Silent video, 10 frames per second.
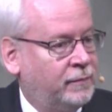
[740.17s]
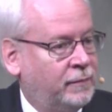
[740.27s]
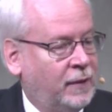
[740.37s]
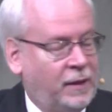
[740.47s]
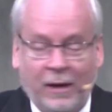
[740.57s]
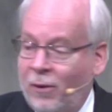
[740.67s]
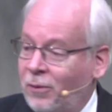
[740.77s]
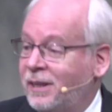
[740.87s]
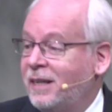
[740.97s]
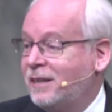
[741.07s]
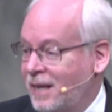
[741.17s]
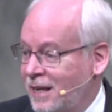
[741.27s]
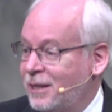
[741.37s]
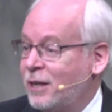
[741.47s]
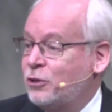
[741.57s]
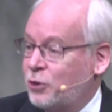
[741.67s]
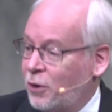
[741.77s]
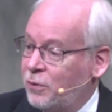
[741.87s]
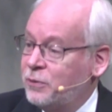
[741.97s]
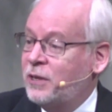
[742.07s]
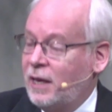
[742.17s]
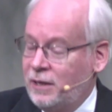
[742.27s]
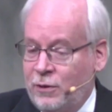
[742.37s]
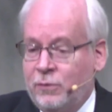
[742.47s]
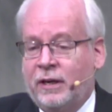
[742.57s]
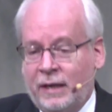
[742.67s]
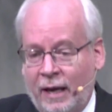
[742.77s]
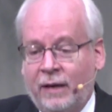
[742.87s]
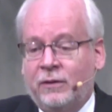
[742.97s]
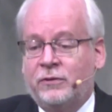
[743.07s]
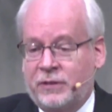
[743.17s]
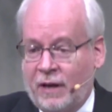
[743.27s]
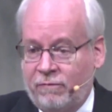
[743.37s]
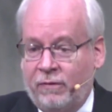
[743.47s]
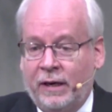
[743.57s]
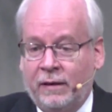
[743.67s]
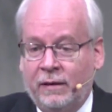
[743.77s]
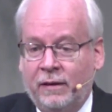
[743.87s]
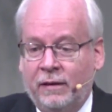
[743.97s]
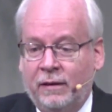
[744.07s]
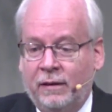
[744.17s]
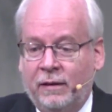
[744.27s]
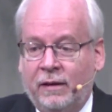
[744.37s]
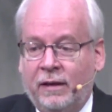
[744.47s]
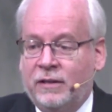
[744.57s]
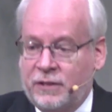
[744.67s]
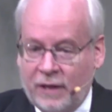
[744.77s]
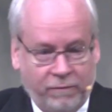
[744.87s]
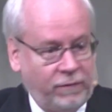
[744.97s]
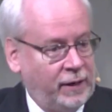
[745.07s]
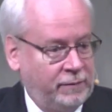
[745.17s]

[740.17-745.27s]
The only thing that shows that you can handle suffering is suffering.